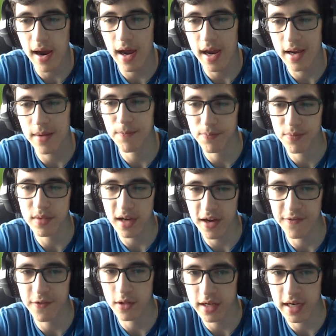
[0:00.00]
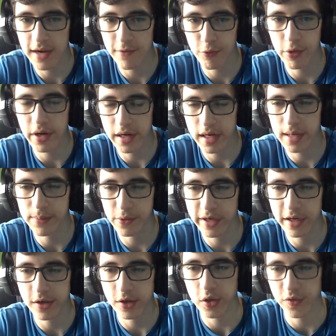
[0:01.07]
I feel like I've written a couple
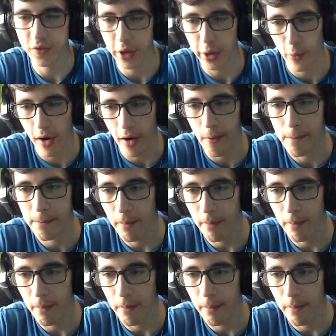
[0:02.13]
characters very well.